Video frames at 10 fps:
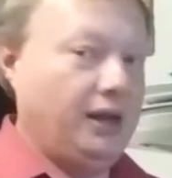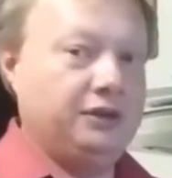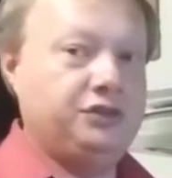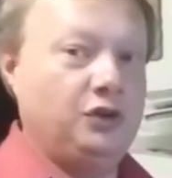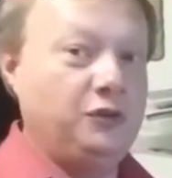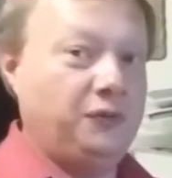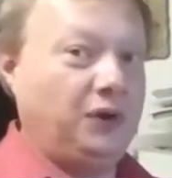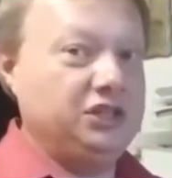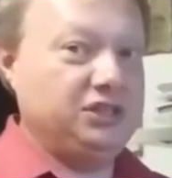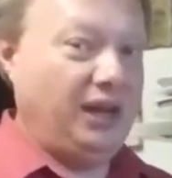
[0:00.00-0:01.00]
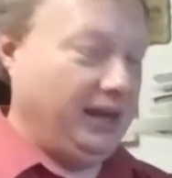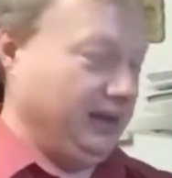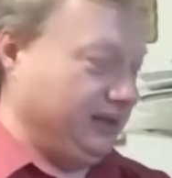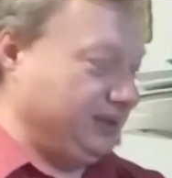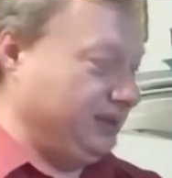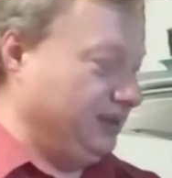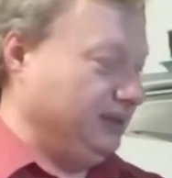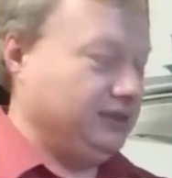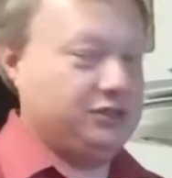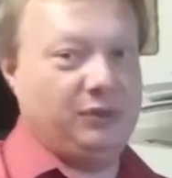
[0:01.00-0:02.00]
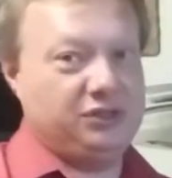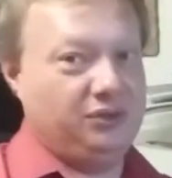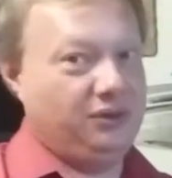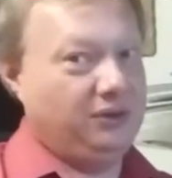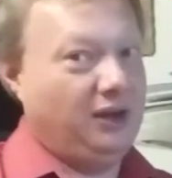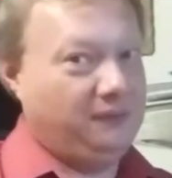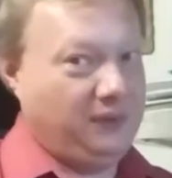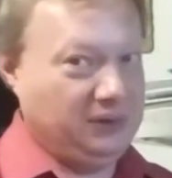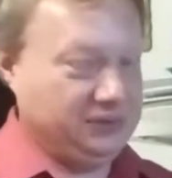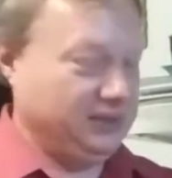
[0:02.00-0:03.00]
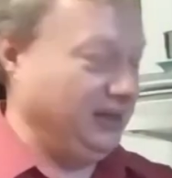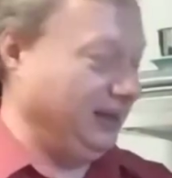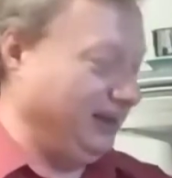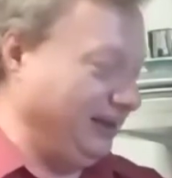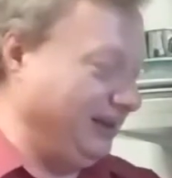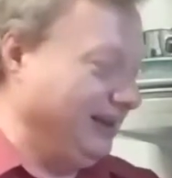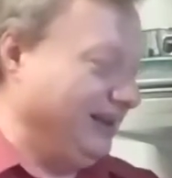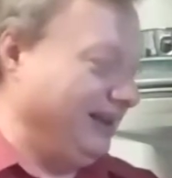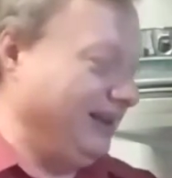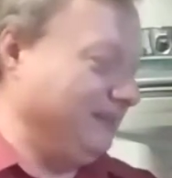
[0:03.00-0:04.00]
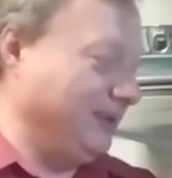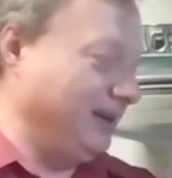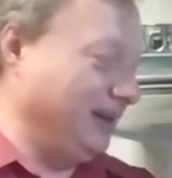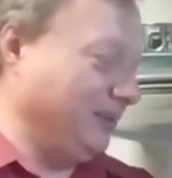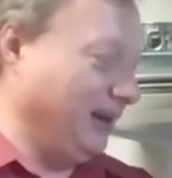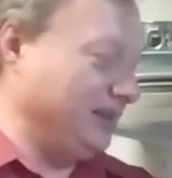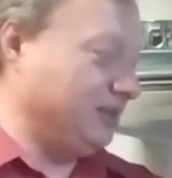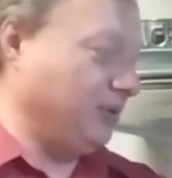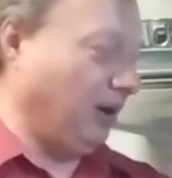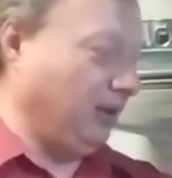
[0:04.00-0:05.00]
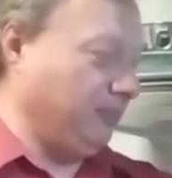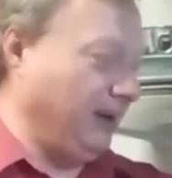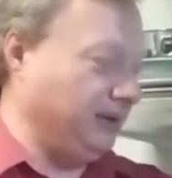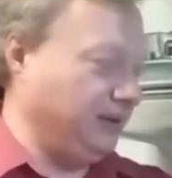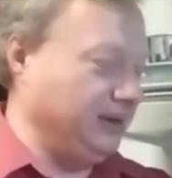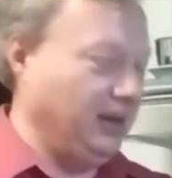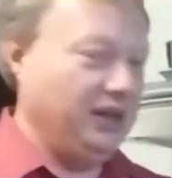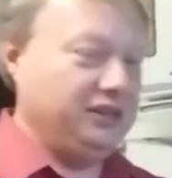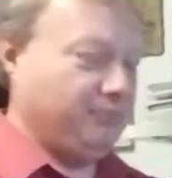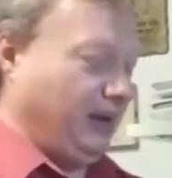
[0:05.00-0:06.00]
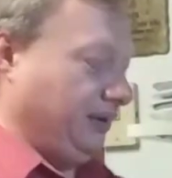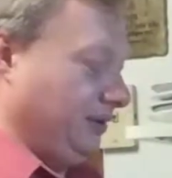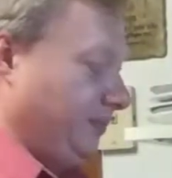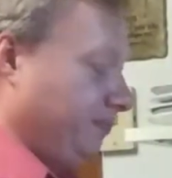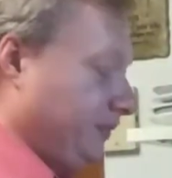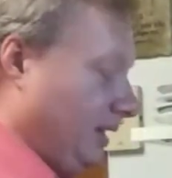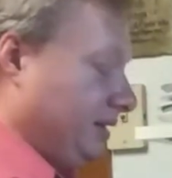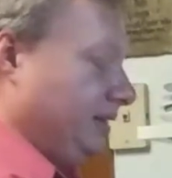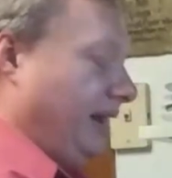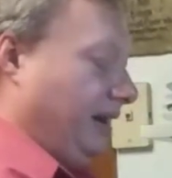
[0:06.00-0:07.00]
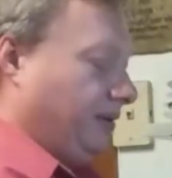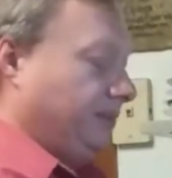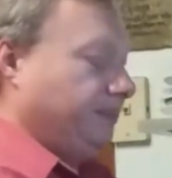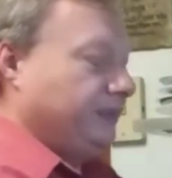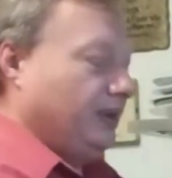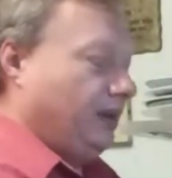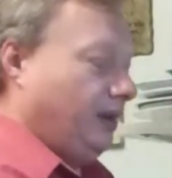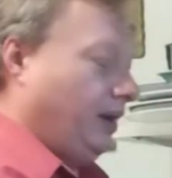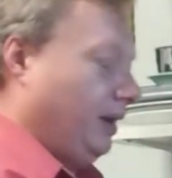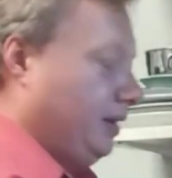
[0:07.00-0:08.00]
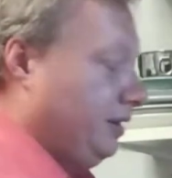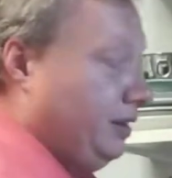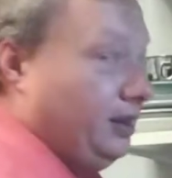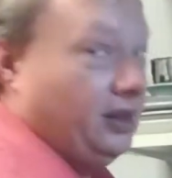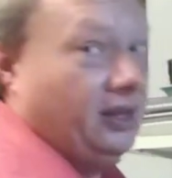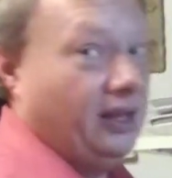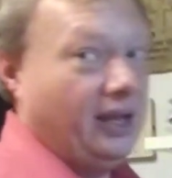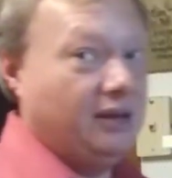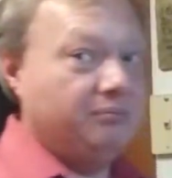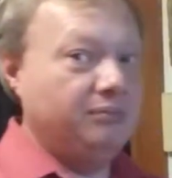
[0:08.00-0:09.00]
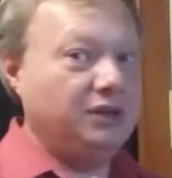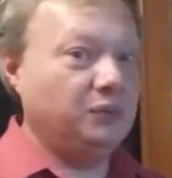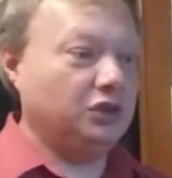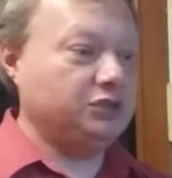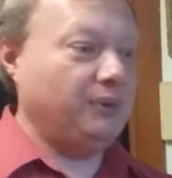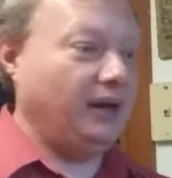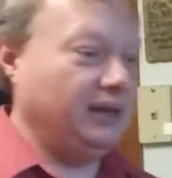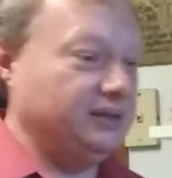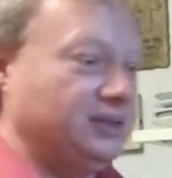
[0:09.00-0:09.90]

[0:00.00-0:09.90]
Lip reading: 2 fresh eggs. Just make sure they're not frozen. But anyway, some garlic powder and onion powder. Now, let me wash my hands